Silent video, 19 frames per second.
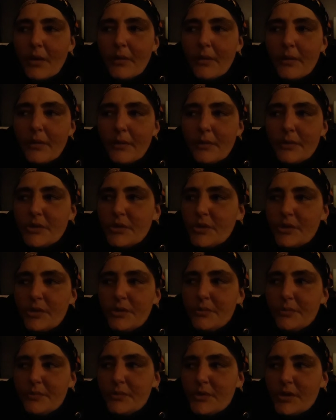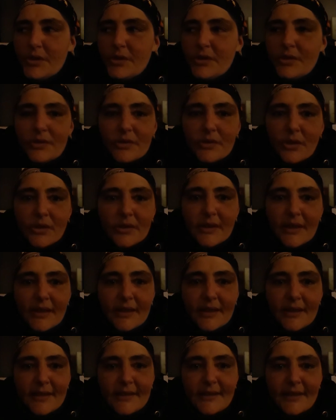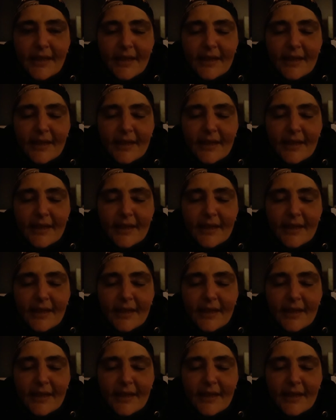just got done in a second.